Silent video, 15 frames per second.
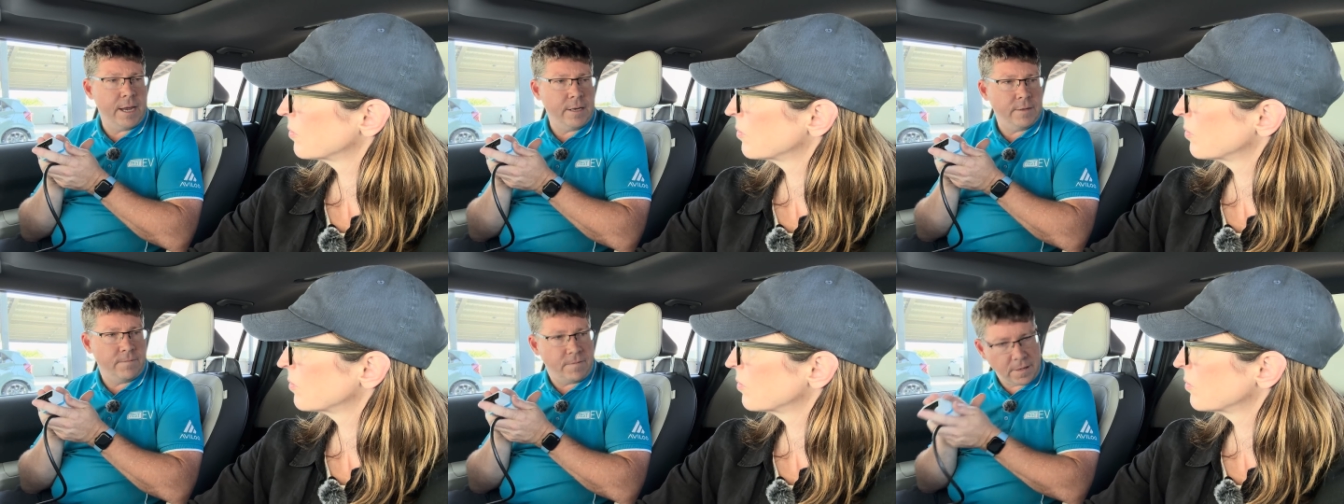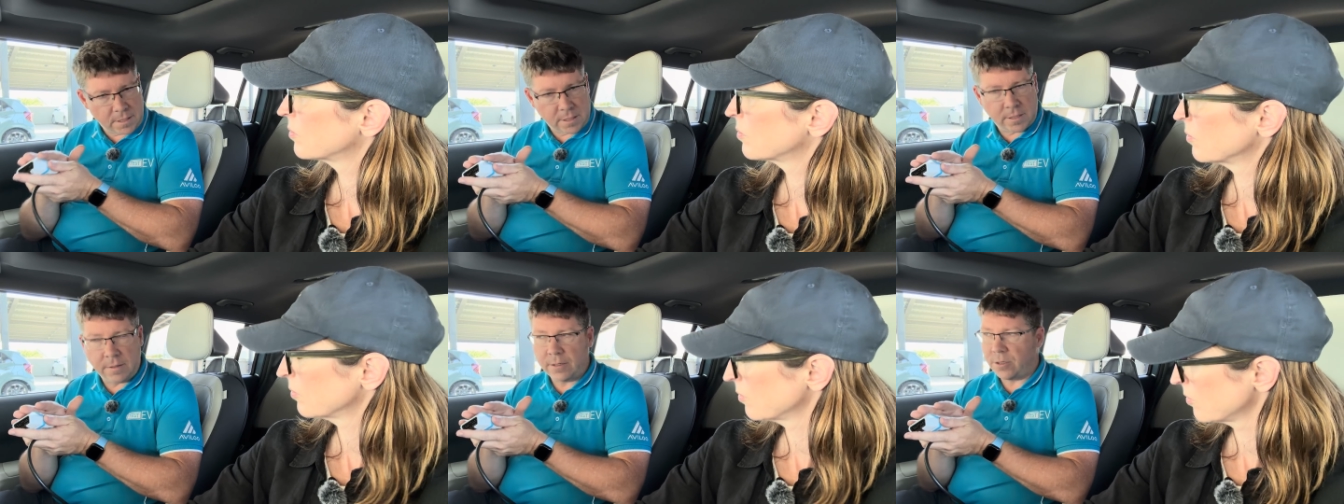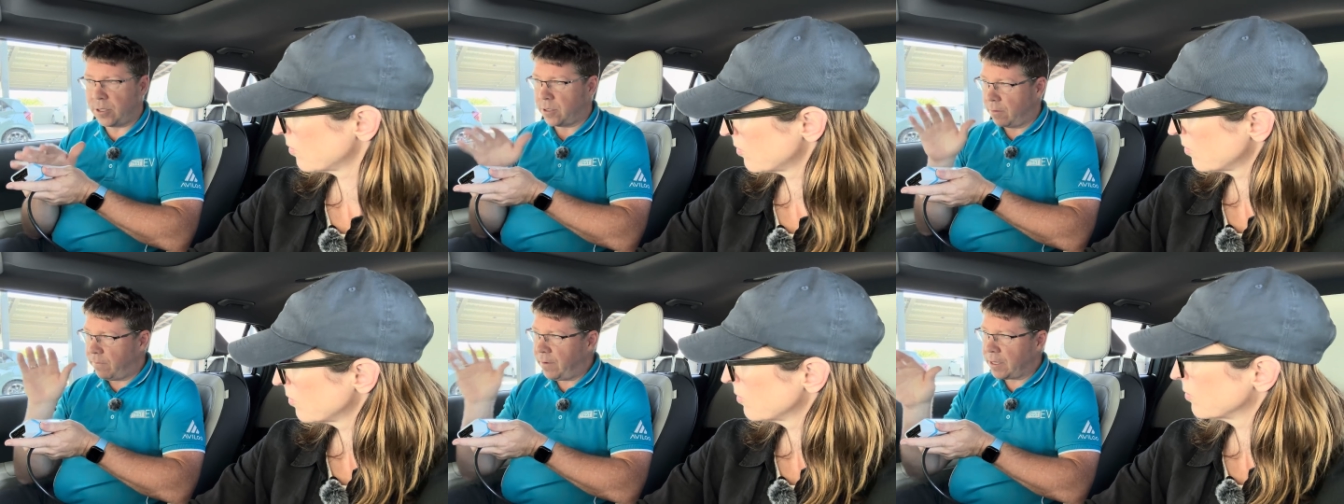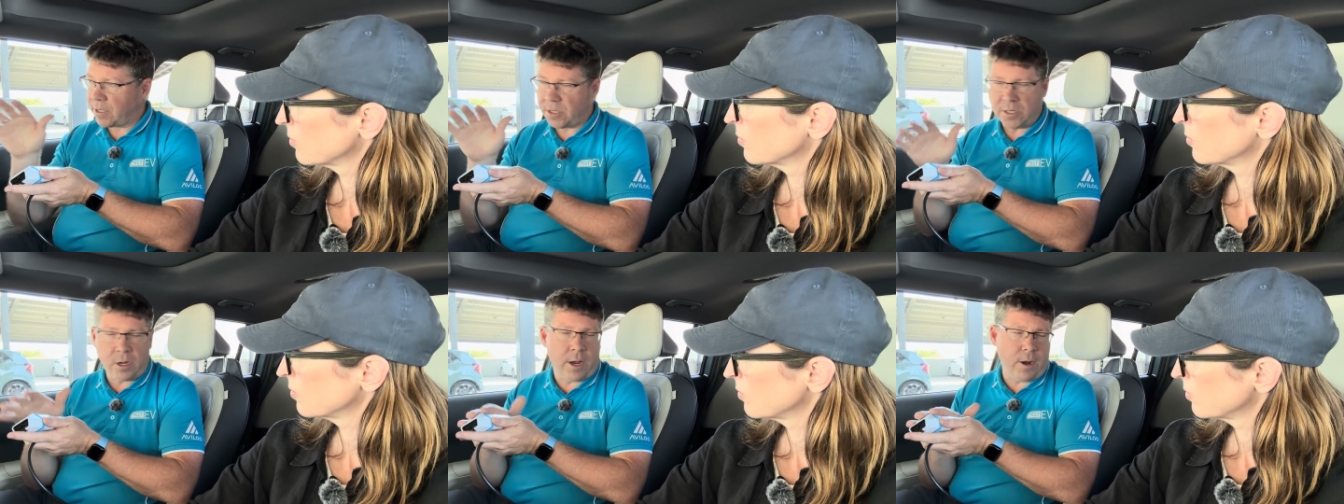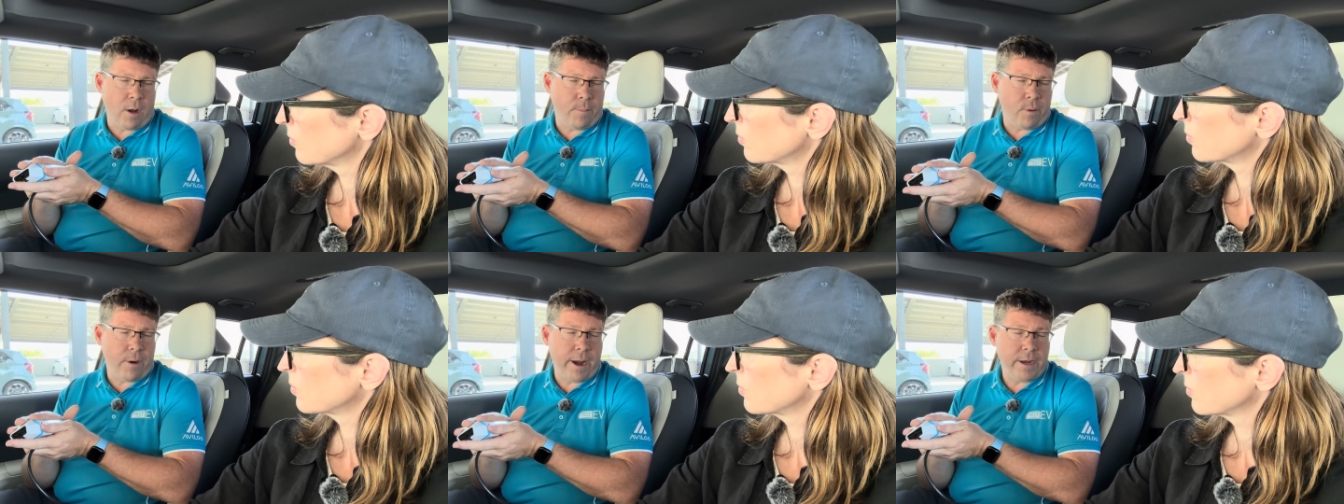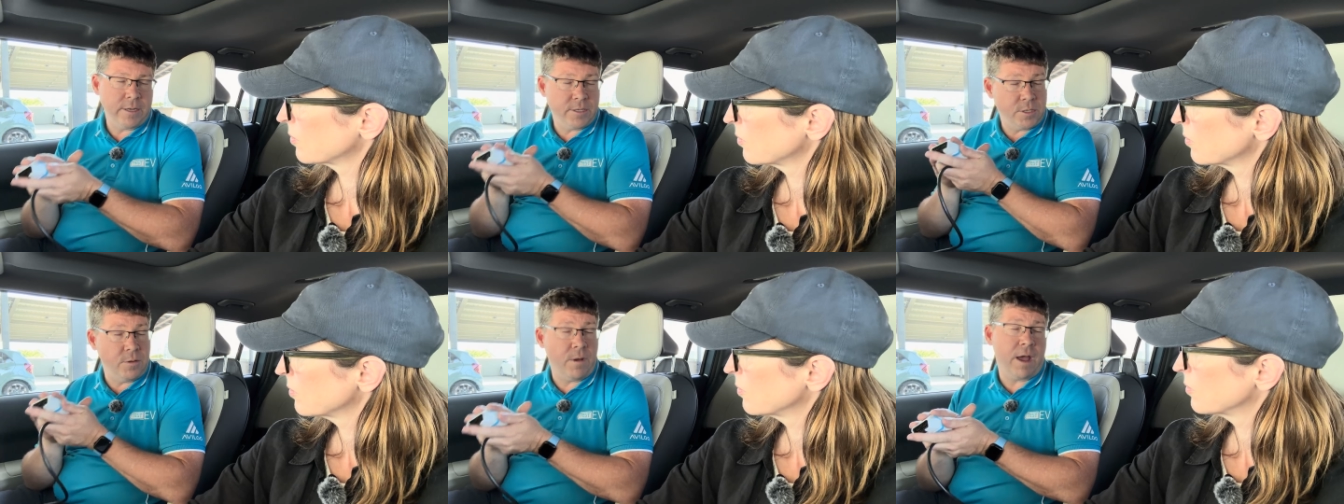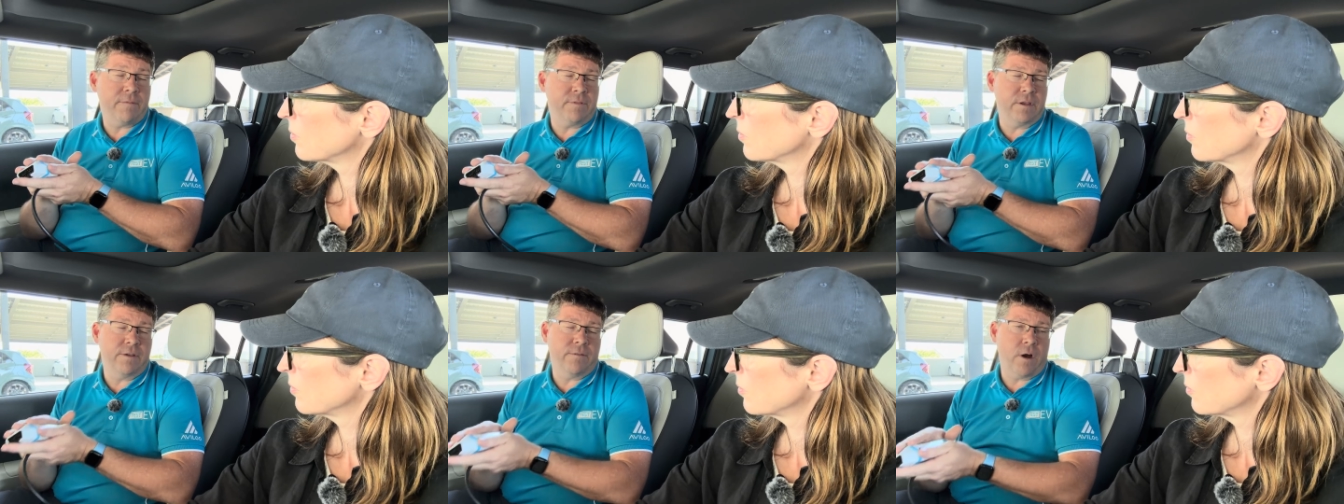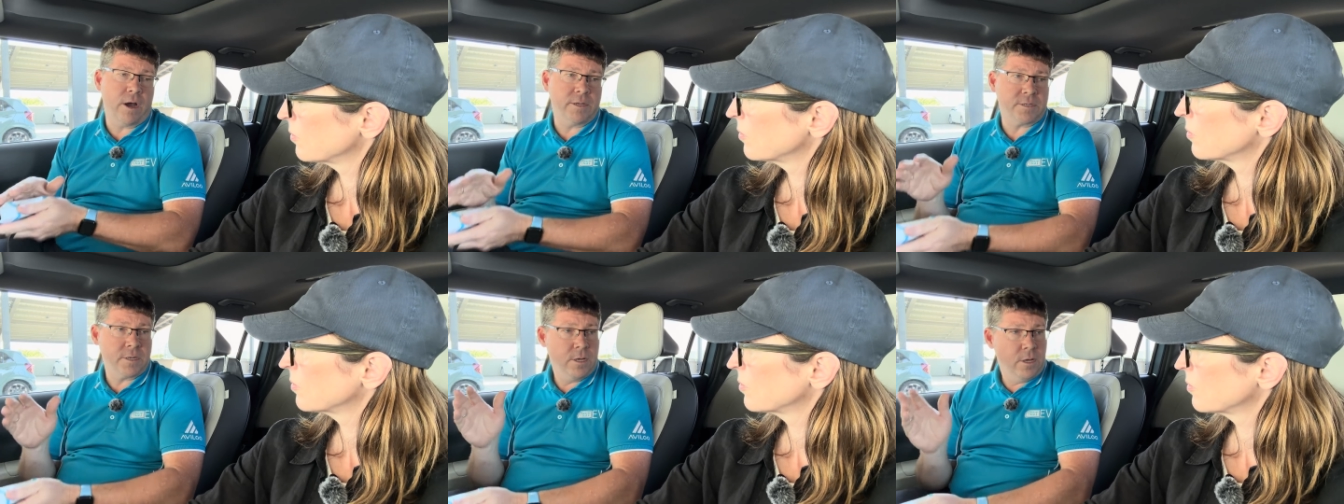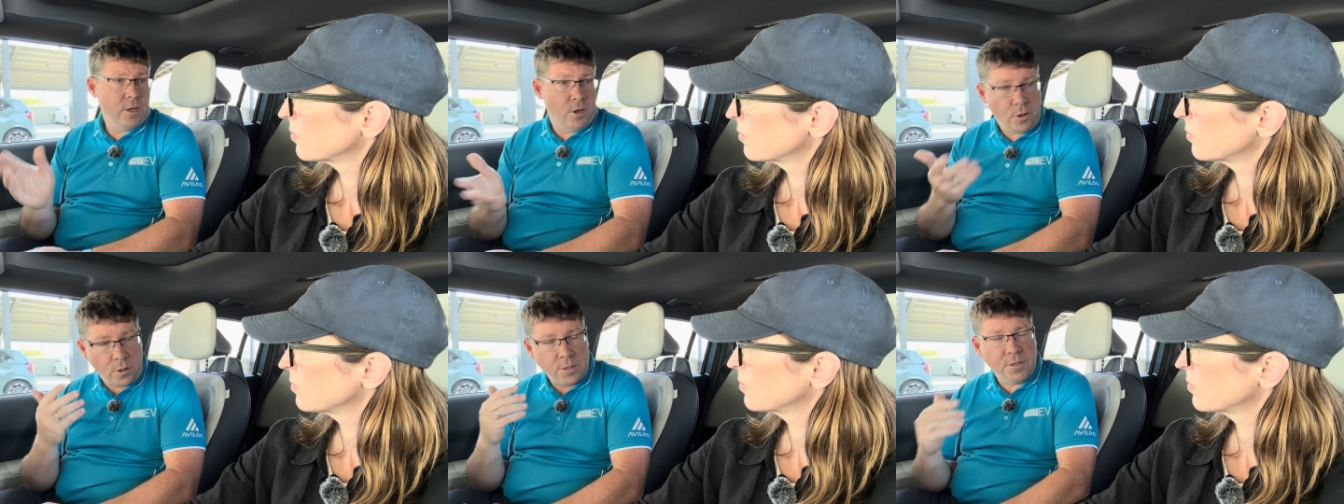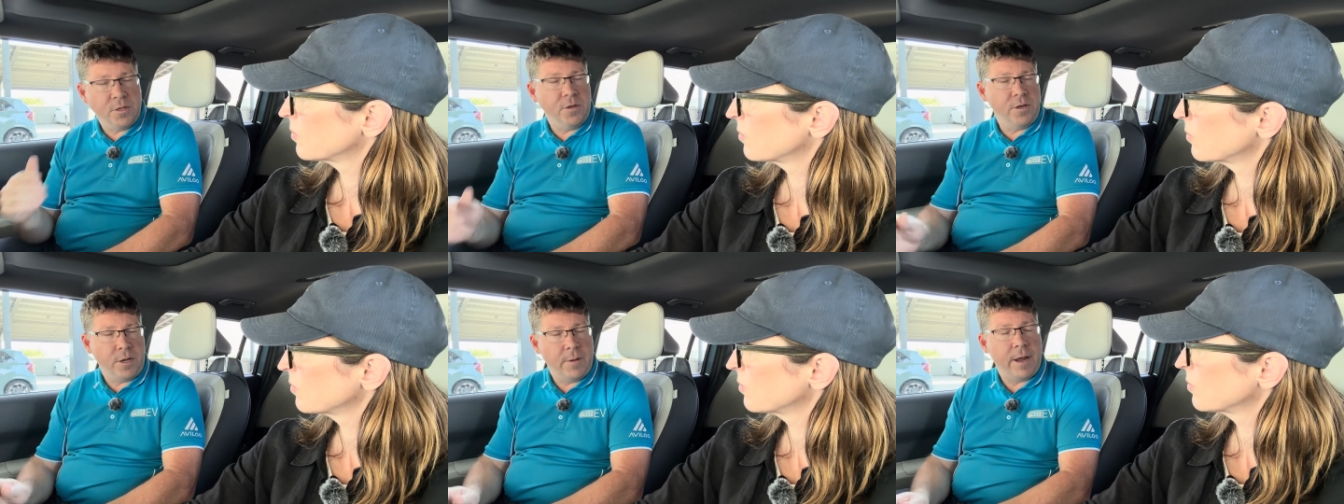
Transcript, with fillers: and fixed fixed site operators who have the device who can turn you